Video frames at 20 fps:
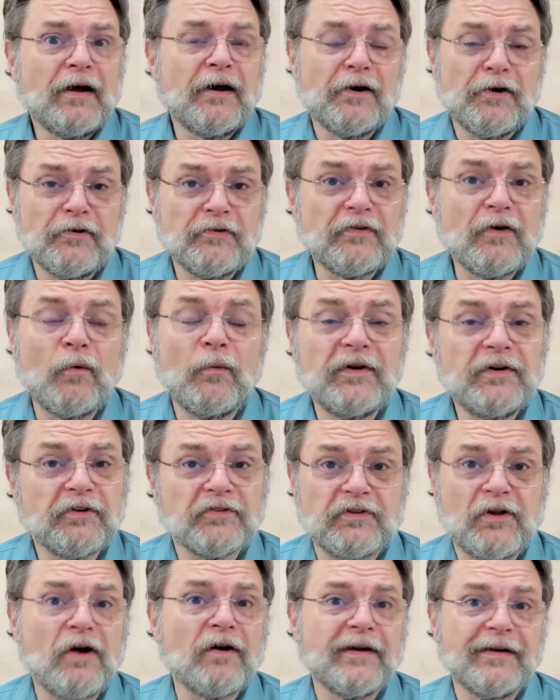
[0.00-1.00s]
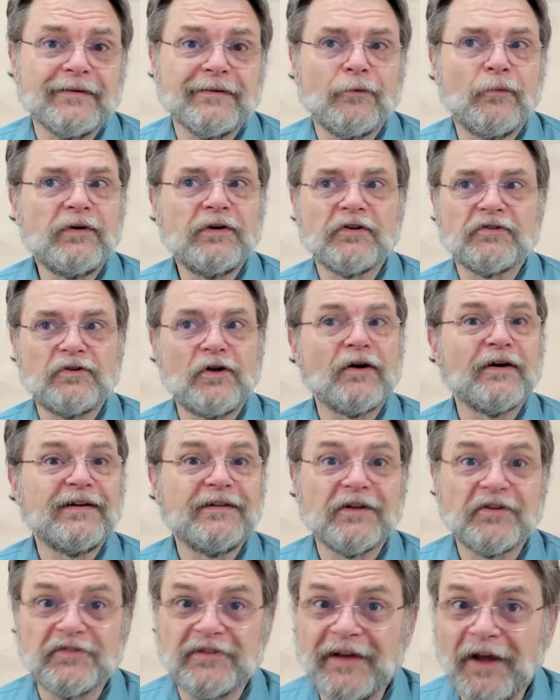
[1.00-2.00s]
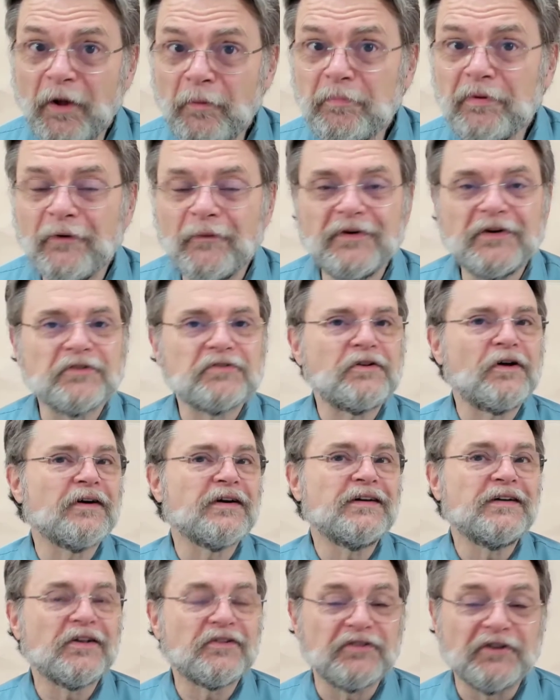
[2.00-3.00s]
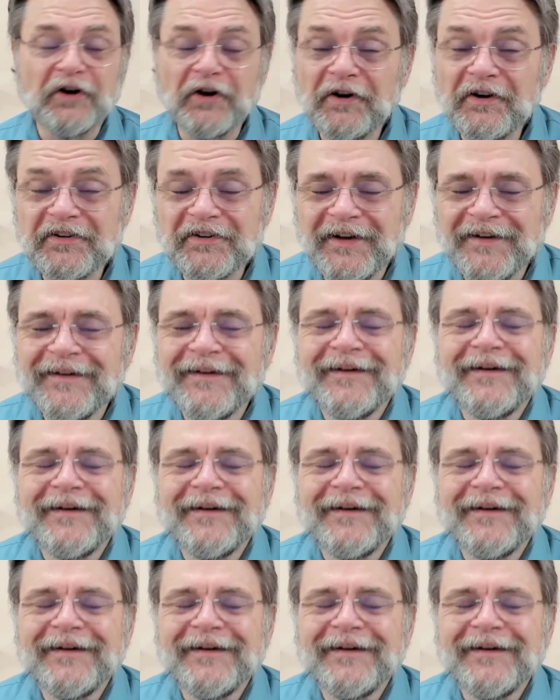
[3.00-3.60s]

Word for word: of a Windows login. A Windows login doesn't help, a Windows login doesn't hurt.